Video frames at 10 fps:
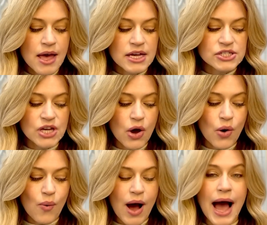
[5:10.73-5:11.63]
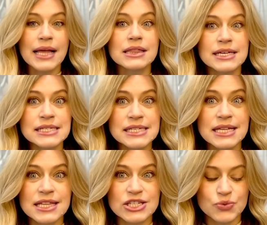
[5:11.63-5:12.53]
So I
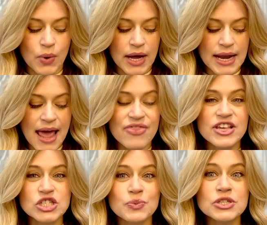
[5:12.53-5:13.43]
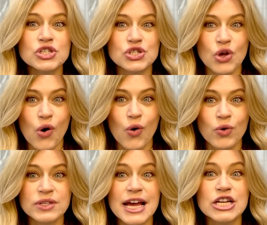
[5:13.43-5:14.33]
listed this one, and this one
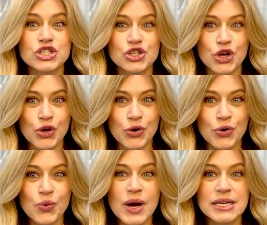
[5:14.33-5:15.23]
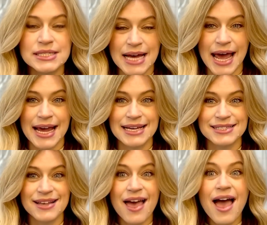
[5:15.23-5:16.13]
sold in 2
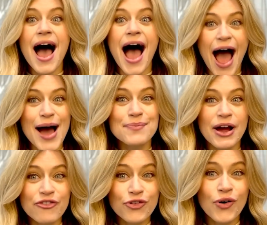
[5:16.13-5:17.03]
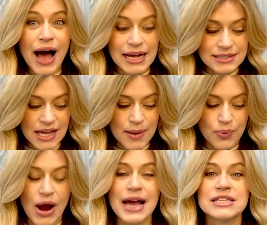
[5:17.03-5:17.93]
days at my full asking
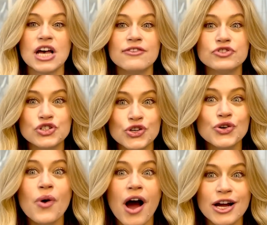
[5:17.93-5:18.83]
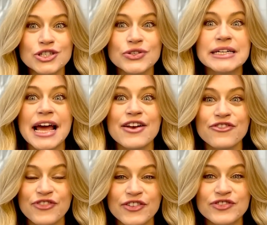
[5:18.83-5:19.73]
price of
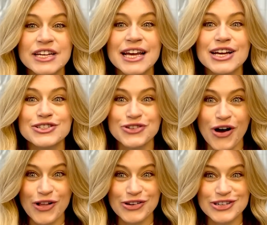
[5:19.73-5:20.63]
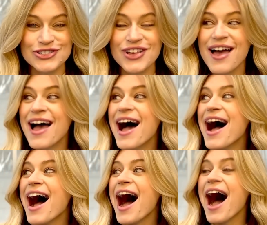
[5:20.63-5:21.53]
$250.
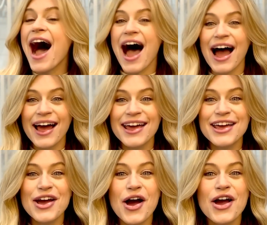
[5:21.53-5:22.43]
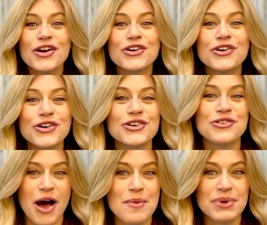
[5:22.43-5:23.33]
I could
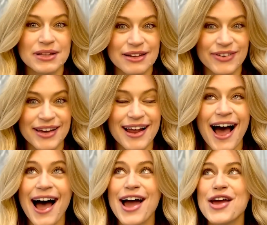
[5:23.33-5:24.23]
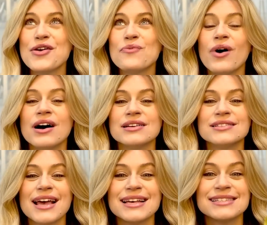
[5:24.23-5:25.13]
not believe it. I
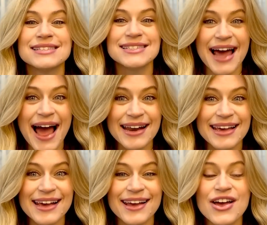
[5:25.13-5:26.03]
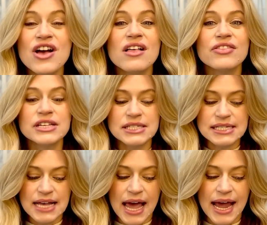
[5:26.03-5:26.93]
was ecstatic. This is
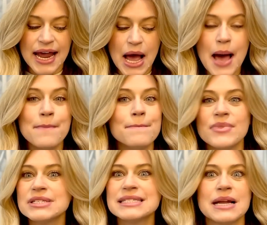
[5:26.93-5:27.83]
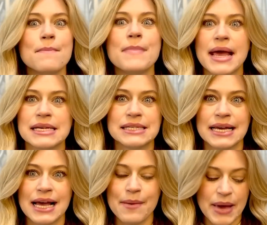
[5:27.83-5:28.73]
an
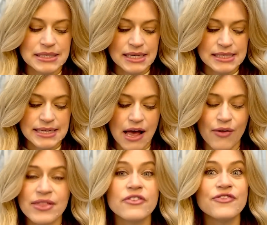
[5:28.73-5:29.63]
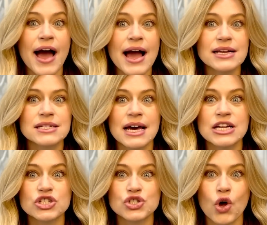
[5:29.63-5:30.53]
amazing sale. And the fact that
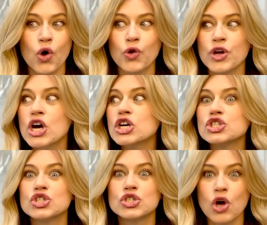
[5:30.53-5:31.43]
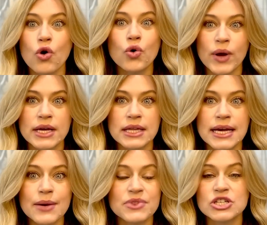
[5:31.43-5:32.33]
it sold so
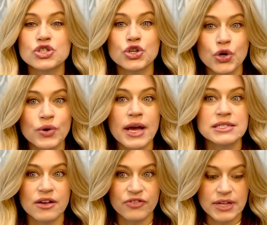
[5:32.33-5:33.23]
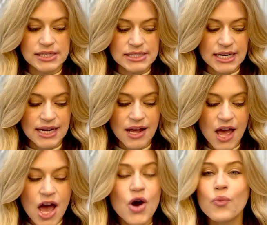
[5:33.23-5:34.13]
quickly within 2 days of listing
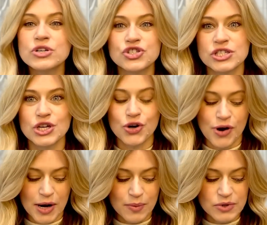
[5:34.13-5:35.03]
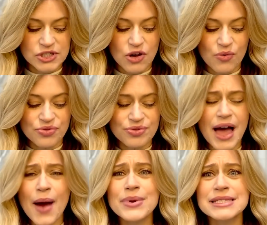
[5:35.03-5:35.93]
was just incredible. So
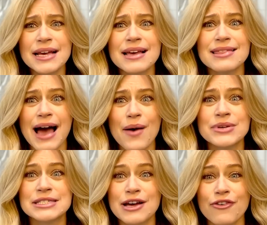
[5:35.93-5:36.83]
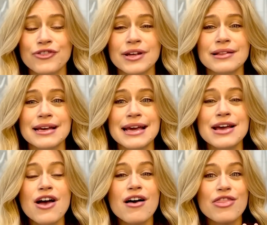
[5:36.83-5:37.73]
I would say that was
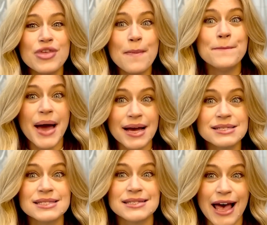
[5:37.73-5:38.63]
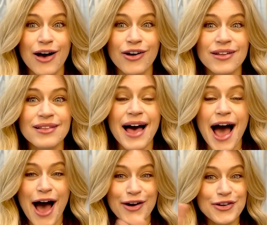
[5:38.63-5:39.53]
definitely the best sell
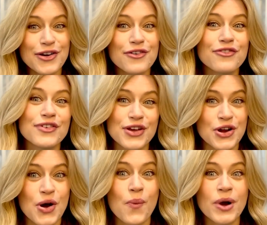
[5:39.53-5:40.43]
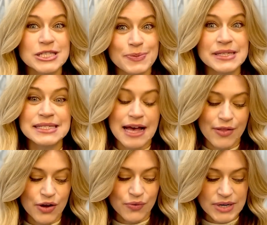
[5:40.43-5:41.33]
out of, what's been
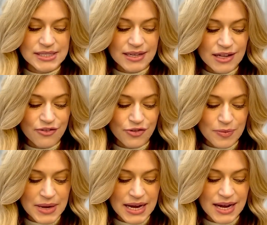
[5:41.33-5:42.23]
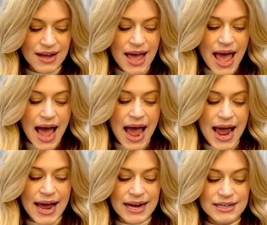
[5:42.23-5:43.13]
selling recently for me.
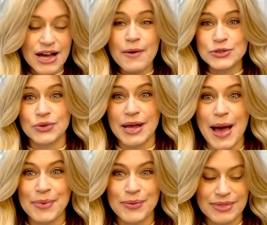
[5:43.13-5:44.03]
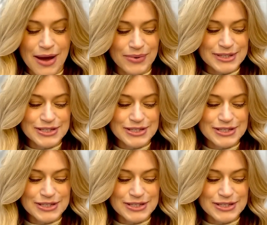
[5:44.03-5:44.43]
And I was really happy with that one.